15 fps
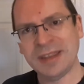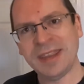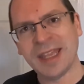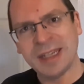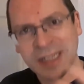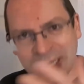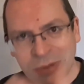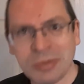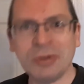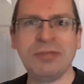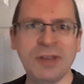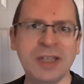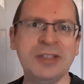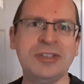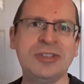then he will
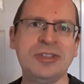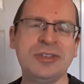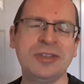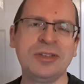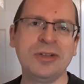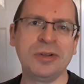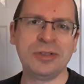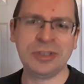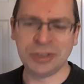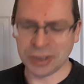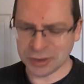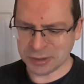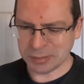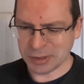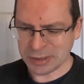face God's
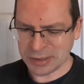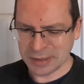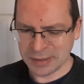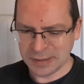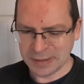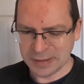judgment,